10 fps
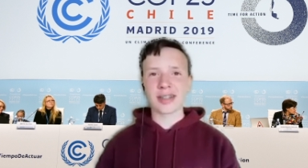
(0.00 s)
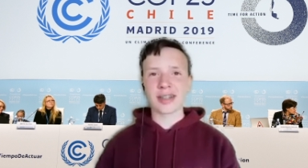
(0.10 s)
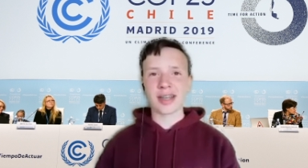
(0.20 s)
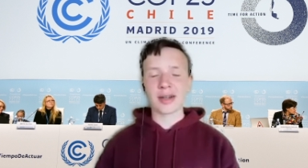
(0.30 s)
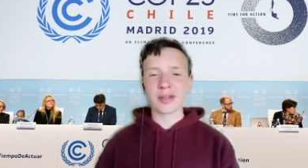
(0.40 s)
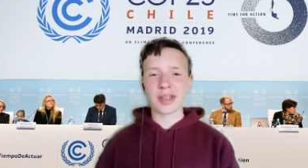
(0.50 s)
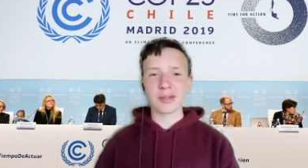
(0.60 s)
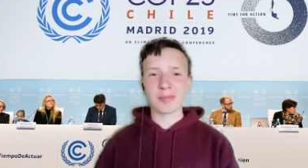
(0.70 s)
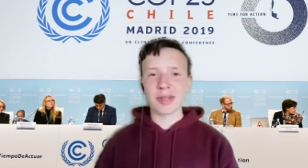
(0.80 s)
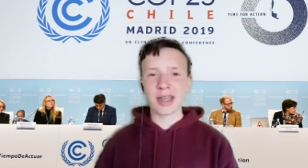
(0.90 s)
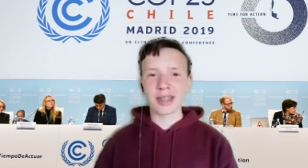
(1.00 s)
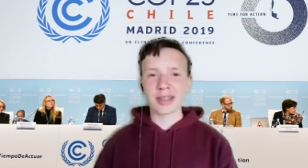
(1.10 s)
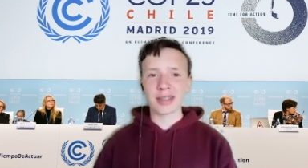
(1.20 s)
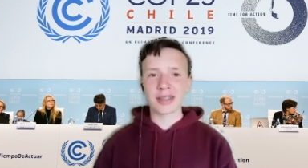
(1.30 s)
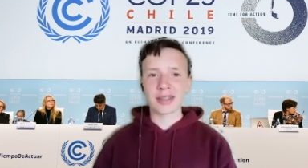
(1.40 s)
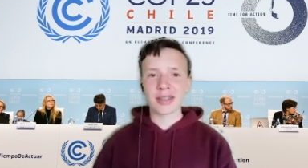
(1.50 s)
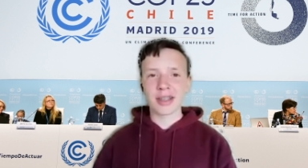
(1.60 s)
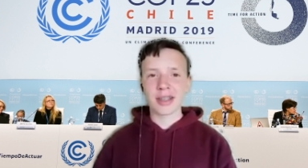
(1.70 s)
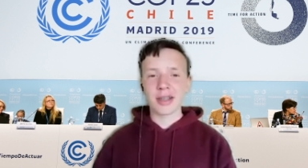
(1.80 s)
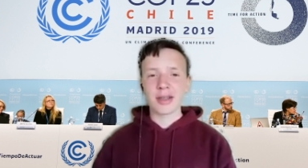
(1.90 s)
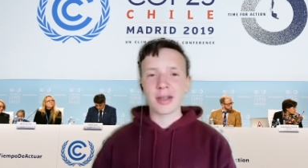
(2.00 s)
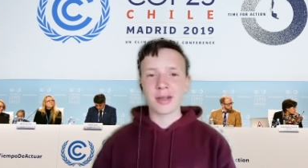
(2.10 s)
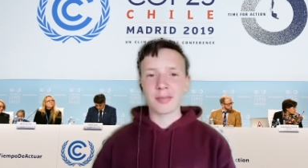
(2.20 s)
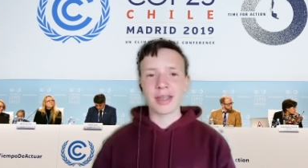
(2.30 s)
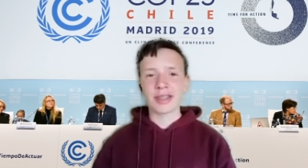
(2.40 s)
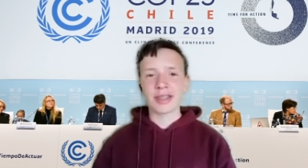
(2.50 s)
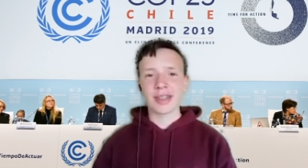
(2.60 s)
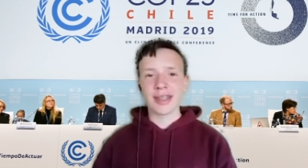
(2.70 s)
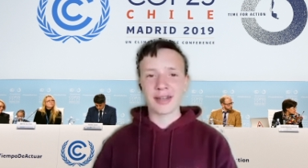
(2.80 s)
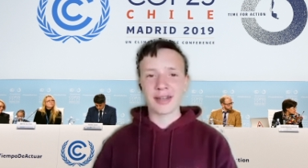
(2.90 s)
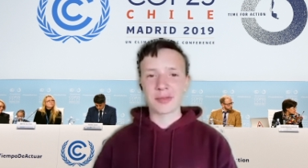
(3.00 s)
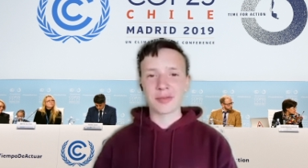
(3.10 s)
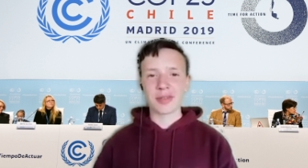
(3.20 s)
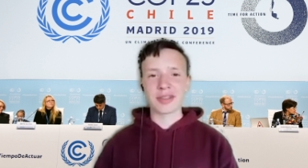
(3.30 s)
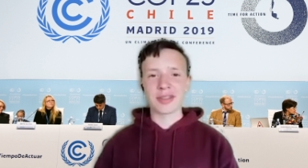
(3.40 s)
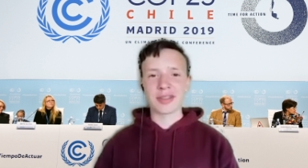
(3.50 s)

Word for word: how it impacts uh, basically everyone